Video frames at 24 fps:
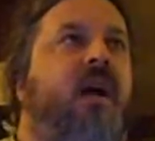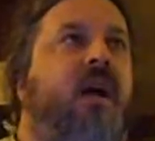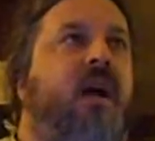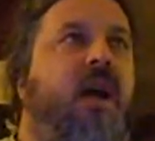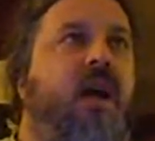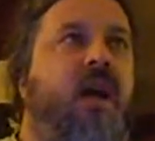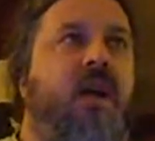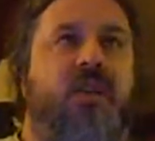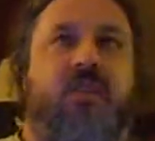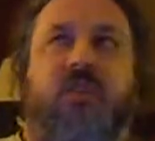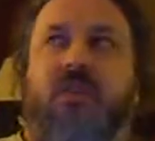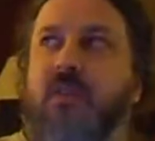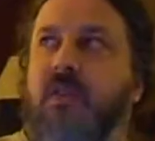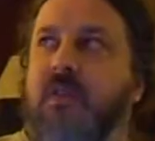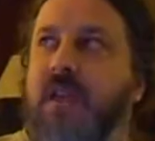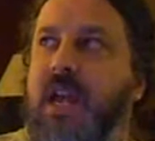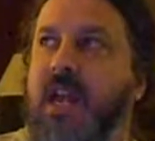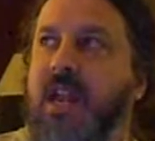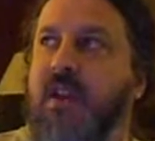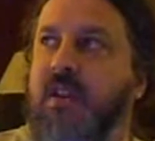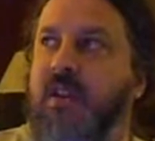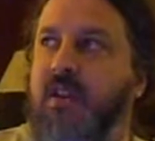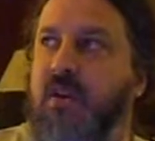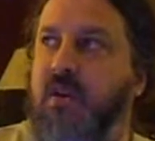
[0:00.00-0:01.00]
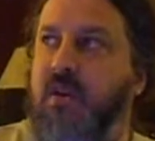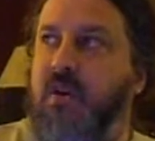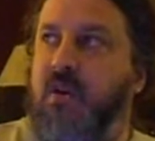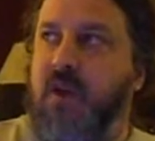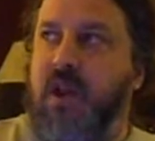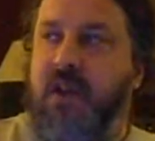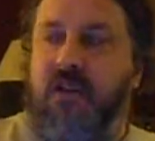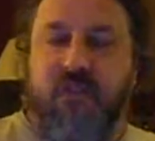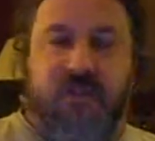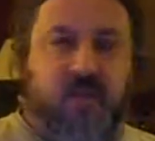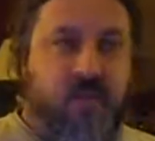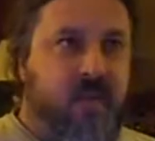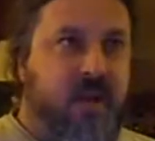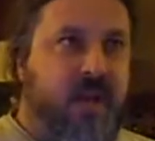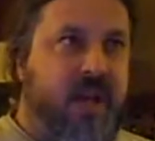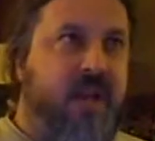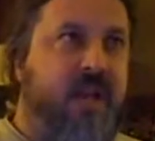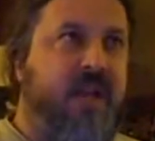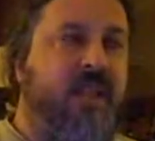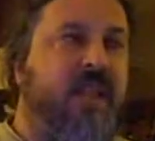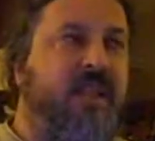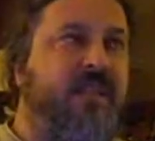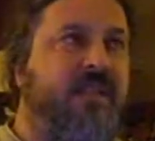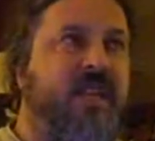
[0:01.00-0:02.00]
Uh, so that you're going from
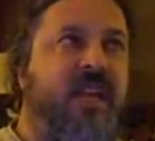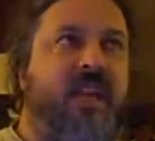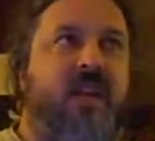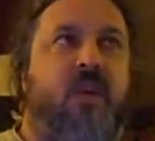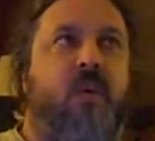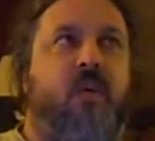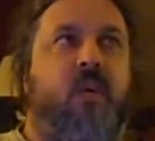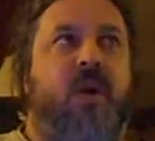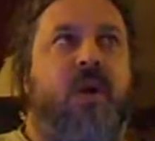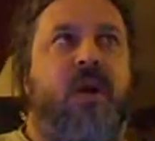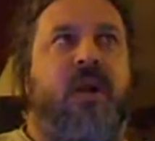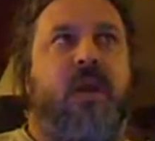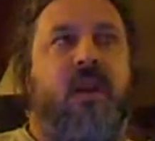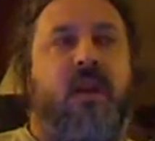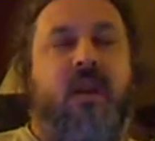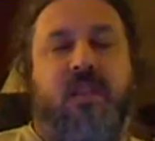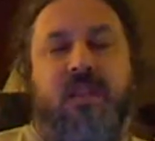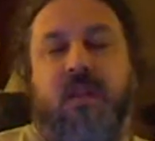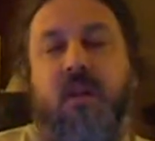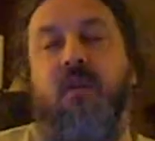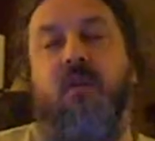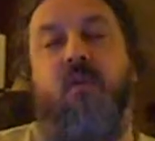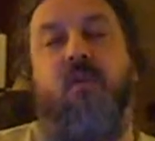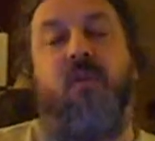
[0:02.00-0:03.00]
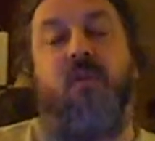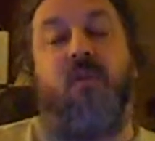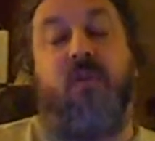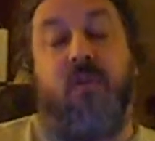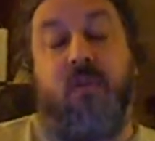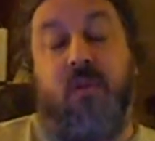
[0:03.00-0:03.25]
a, let's say you're wearing, it's out, the,